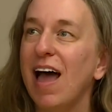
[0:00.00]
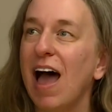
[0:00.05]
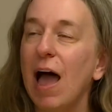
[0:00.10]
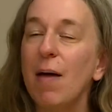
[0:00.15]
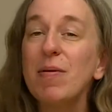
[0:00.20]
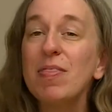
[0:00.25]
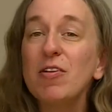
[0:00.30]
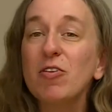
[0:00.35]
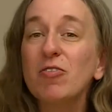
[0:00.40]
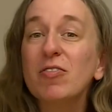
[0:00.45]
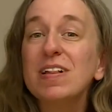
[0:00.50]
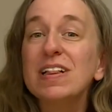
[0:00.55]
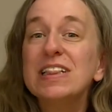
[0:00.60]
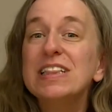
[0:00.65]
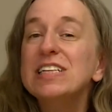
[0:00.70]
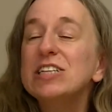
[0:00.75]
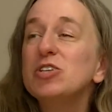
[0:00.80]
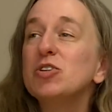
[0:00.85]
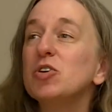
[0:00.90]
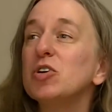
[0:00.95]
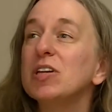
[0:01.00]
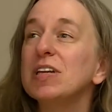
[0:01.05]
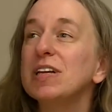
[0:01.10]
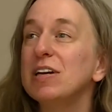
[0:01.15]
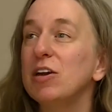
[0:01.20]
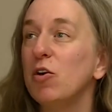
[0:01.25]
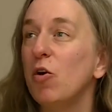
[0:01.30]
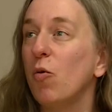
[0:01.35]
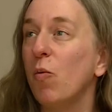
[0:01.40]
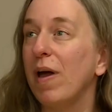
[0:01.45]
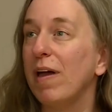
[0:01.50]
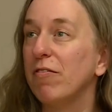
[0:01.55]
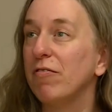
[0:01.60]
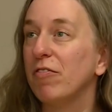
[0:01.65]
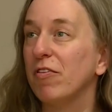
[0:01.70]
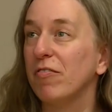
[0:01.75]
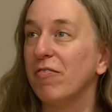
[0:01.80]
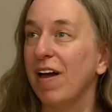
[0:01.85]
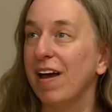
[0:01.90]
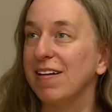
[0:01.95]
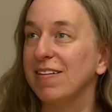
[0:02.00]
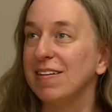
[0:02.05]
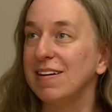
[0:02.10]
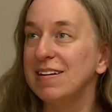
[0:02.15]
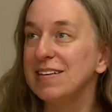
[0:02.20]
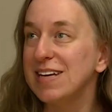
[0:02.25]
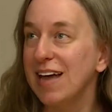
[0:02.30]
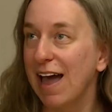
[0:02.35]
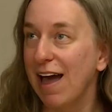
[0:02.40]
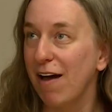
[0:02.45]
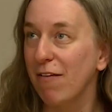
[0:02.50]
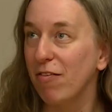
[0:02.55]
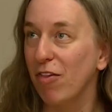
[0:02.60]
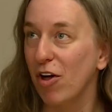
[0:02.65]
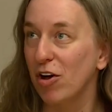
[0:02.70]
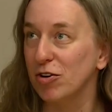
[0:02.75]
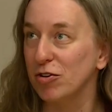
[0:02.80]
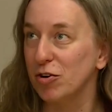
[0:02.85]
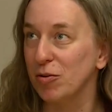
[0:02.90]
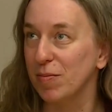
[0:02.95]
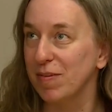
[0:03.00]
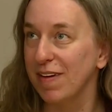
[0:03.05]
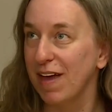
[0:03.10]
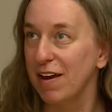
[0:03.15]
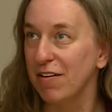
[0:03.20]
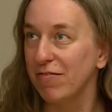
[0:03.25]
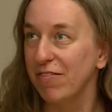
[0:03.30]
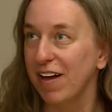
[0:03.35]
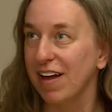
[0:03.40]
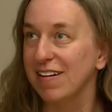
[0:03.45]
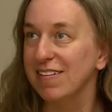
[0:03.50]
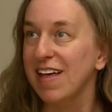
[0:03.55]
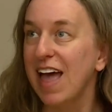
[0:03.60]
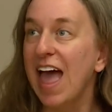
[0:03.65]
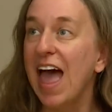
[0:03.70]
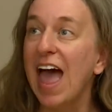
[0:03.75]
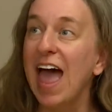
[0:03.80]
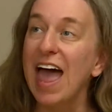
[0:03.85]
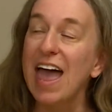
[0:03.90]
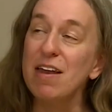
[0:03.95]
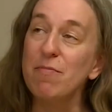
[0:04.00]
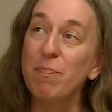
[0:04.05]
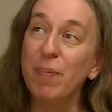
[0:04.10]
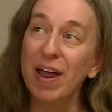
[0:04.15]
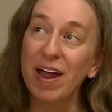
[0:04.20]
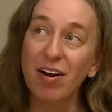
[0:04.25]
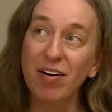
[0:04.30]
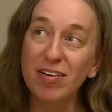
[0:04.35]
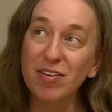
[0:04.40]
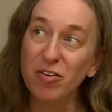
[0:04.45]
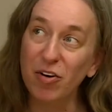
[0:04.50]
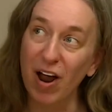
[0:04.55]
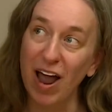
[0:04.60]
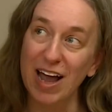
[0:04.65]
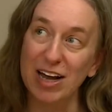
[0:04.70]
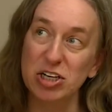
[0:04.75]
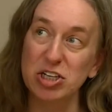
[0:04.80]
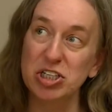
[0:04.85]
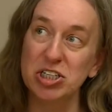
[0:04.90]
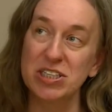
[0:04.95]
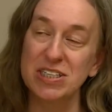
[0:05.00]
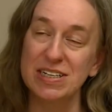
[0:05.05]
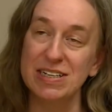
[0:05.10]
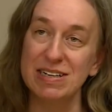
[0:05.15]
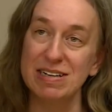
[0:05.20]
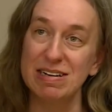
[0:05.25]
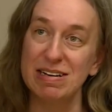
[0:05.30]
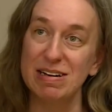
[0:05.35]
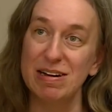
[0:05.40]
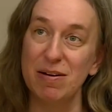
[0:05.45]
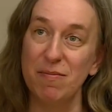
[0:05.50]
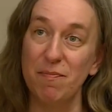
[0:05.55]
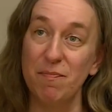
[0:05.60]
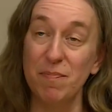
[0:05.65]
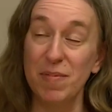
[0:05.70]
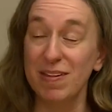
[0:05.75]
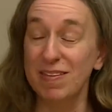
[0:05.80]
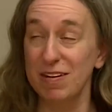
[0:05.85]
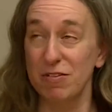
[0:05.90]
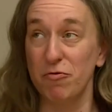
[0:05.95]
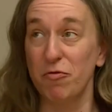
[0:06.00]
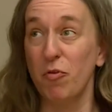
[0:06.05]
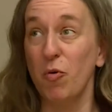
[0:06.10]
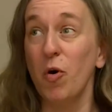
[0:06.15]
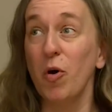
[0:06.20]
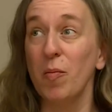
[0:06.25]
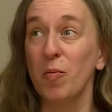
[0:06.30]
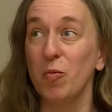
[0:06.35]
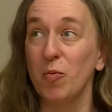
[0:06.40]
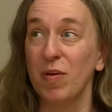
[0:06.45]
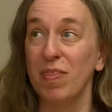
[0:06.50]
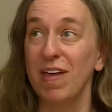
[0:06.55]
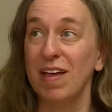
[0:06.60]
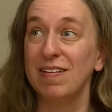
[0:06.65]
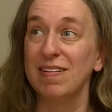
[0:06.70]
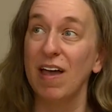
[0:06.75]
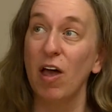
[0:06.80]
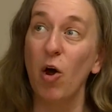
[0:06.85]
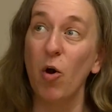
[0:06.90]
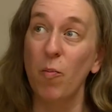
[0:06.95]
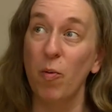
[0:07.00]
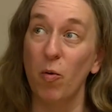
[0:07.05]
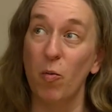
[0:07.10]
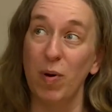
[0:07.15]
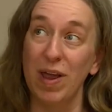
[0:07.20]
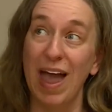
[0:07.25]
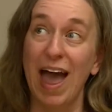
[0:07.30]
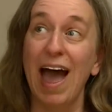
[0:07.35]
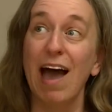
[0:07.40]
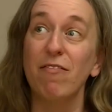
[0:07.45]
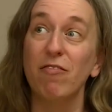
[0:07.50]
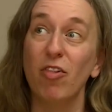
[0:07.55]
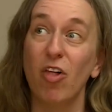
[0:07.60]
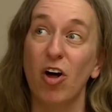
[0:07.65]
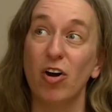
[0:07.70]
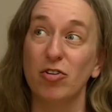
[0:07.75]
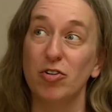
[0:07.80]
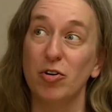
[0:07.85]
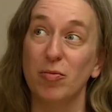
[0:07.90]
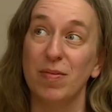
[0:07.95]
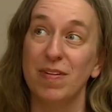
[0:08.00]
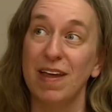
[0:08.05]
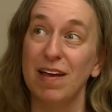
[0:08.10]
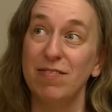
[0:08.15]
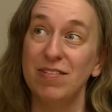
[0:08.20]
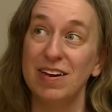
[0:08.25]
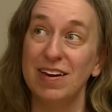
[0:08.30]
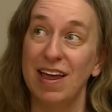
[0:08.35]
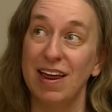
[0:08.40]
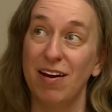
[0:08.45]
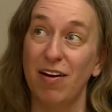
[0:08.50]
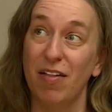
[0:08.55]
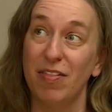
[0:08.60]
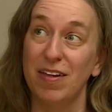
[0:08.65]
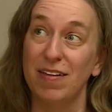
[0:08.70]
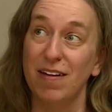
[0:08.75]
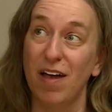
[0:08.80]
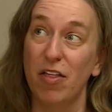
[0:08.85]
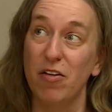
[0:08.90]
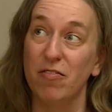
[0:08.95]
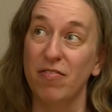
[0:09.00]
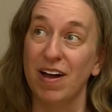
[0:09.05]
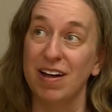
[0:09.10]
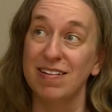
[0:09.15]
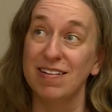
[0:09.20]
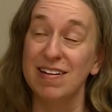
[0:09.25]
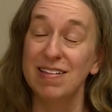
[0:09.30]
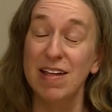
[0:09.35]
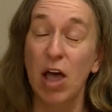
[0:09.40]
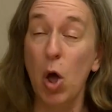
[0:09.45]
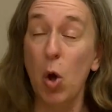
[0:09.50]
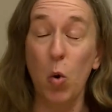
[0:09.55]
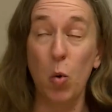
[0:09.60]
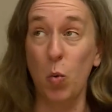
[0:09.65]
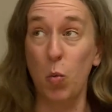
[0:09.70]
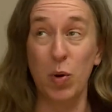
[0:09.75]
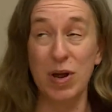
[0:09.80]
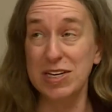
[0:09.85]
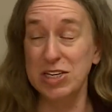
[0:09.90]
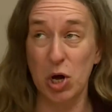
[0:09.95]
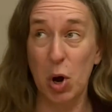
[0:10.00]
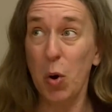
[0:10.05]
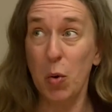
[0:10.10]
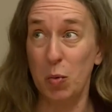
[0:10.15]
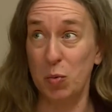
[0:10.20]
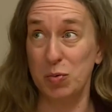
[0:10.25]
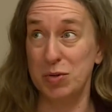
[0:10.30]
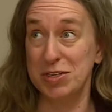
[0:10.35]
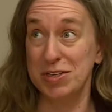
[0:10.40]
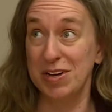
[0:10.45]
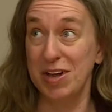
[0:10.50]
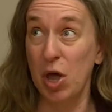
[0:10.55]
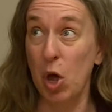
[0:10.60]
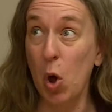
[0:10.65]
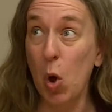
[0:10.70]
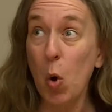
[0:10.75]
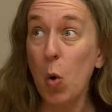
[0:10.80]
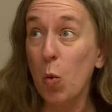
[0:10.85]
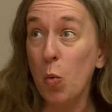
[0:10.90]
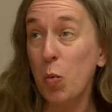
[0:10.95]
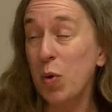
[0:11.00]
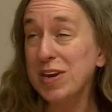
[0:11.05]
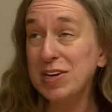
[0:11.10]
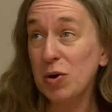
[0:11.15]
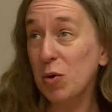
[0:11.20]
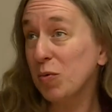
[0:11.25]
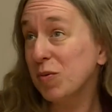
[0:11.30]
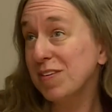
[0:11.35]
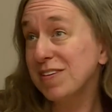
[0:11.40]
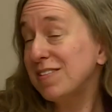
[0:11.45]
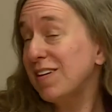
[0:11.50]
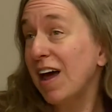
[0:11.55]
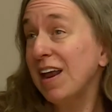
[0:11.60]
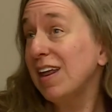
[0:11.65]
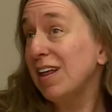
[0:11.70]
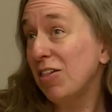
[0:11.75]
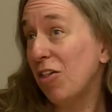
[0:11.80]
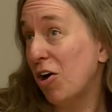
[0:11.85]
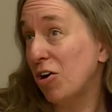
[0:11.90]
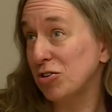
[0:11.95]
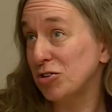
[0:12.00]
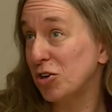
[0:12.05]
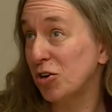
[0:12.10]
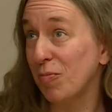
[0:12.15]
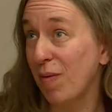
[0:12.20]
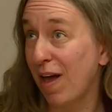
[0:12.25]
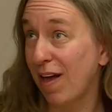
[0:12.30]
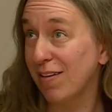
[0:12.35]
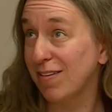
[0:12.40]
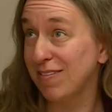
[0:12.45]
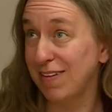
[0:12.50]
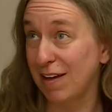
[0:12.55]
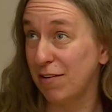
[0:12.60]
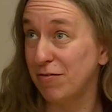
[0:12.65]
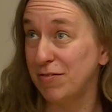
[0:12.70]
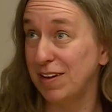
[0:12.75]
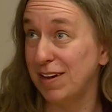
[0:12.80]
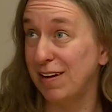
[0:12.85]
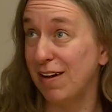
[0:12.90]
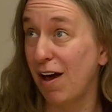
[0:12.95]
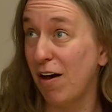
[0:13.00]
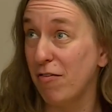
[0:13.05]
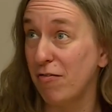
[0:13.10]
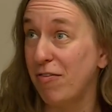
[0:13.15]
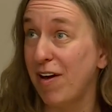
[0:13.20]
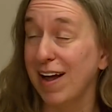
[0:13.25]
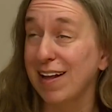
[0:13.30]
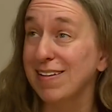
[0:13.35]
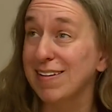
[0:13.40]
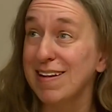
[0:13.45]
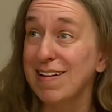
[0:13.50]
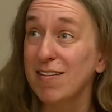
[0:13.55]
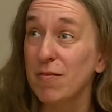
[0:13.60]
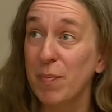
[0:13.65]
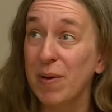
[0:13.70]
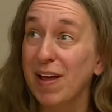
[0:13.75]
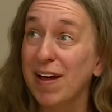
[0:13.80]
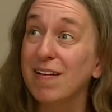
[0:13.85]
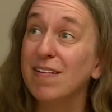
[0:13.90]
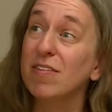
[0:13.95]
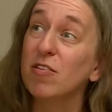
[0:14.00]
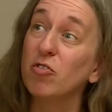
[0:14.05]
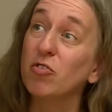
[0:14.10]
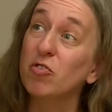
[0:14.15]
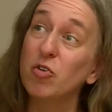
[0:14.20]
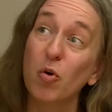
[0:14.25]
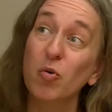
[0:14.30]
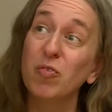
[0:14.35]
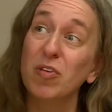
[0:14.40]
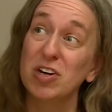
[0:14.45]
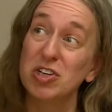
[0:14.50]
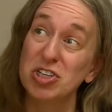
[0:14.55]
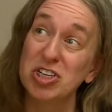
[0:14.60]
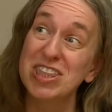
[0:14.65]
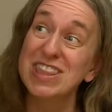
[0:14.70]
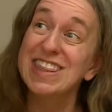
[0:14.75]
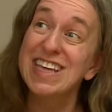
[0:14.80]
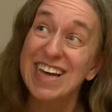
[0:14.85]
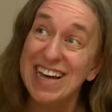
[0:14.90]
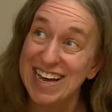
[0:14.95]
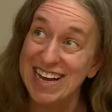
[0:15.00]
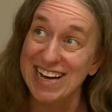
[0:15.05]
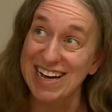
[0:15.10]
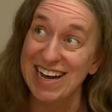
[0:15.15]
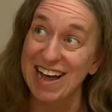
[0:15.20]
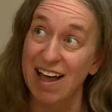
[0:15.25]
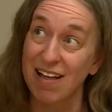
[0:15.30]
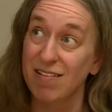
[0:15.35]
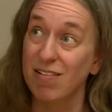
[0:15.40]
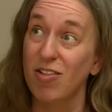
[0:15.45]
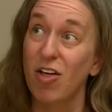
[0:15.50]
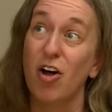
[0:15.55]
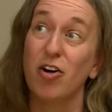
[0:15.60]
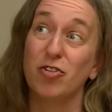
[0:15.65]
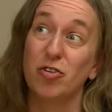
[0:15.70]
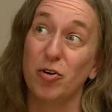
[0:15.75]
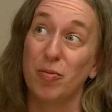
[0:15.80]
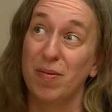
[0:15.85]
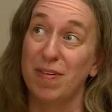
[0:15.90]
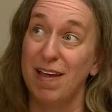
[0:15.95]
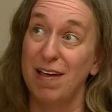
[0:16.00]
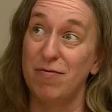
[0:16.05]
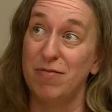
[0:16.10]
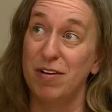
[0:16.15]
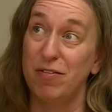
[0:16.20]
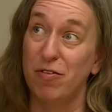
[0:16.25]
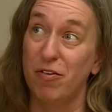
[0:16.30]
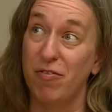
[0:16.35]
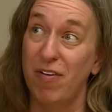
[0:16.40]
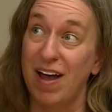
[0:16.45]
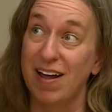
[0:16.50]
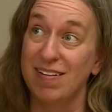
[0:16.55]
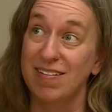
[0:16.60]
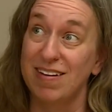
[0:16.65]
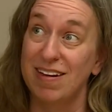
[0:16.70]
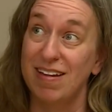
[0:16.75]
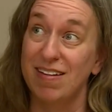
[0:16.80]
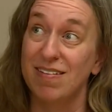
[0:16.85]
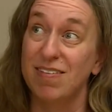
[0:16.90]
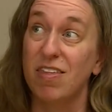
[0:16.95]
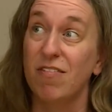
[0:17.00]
I mean, there's literally no way for a vaccine to have long-term side effects, and parents are actually misinformed when they say, oh, but we have long-term safety data on these other vaccines. We don't. We don't study long-term safety of vaccines because there's no such thing as long-term safety for vaccines.